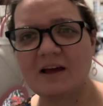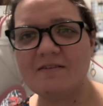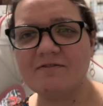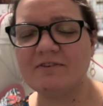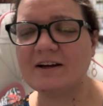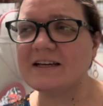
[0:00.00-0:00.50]

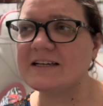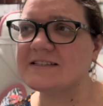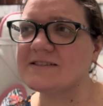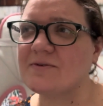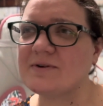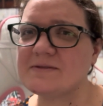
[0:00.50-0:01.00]
Fungus
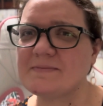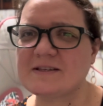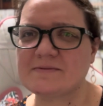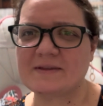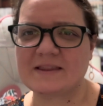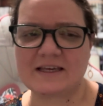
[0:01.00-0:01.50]
always makes
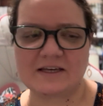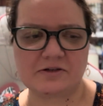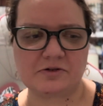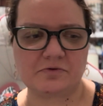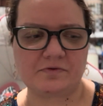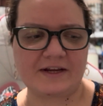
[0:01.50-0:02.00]
me think
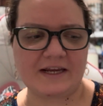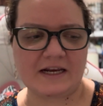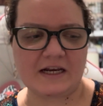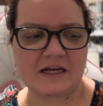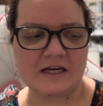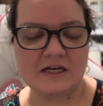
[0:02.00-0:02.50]

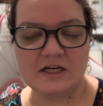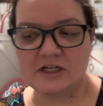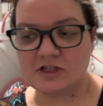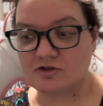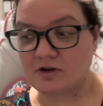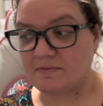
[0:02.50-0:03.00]
green,
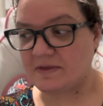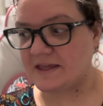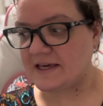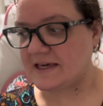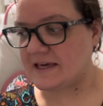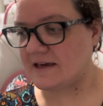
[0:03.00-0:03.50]
so I'm
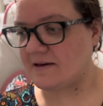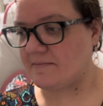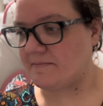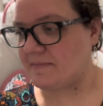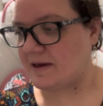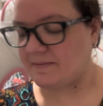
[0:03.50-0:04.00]
thinking
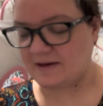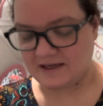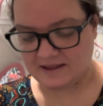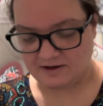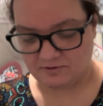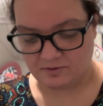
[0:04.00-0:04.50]
maybe
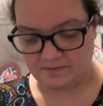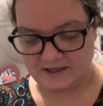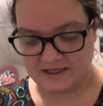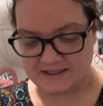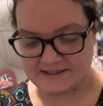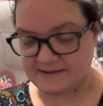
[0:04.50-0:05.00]
there will
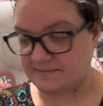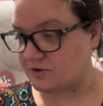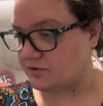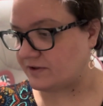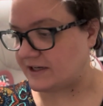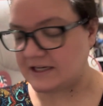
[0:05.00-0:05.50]
be some
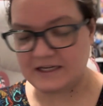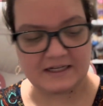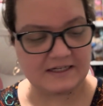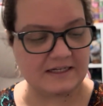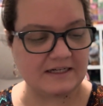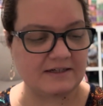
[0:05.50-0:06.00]
green
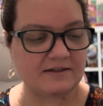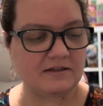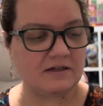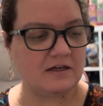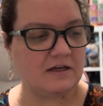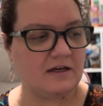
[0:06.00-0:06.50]
in here.
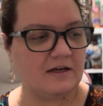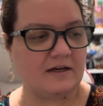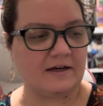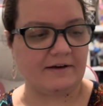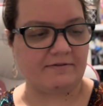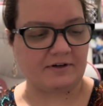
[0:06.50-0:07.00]

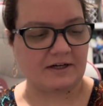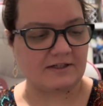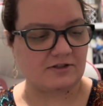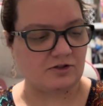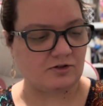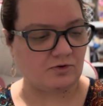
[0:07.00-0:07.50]
I forgot
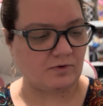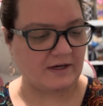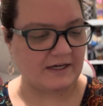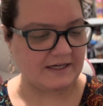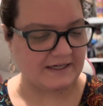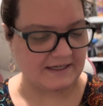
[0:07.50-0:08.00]
to
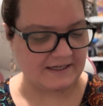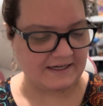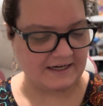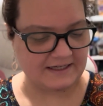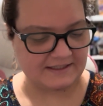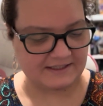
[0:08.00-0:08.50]

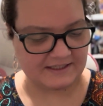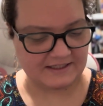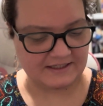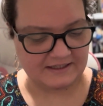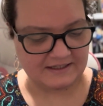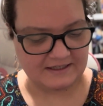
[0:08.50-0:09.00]
cut
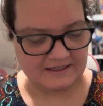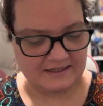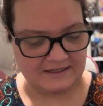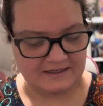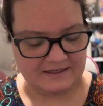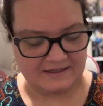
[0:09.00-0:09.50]

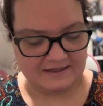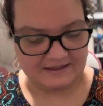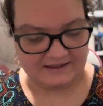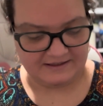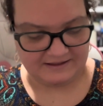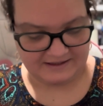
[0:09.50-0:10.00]

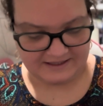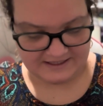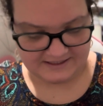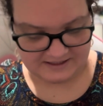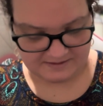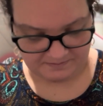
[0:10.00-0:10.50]

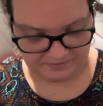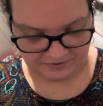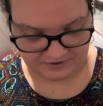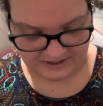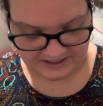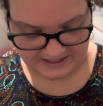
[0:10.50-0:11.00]
this
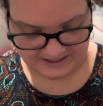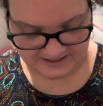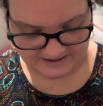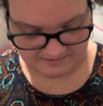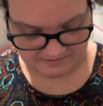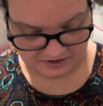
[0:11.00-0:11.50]

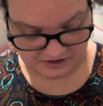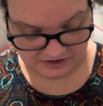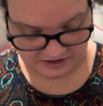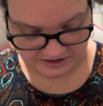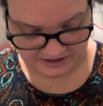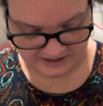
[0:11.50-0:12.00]

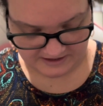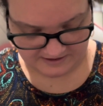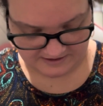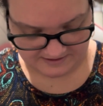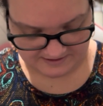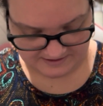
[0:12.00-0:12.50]
starting,
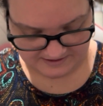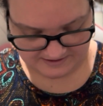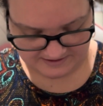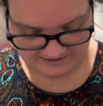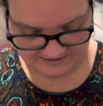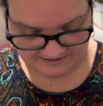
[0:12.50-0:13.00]

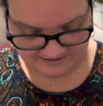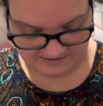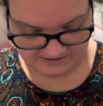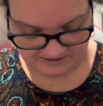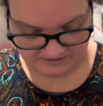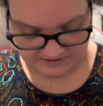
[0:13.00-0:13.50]

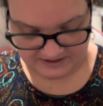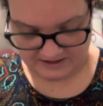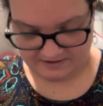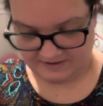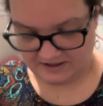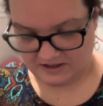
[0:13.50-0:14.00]
so here
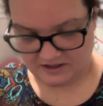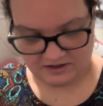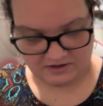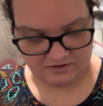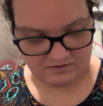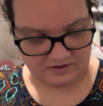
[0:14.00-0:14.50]
we
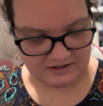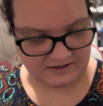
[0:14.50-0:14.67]
go.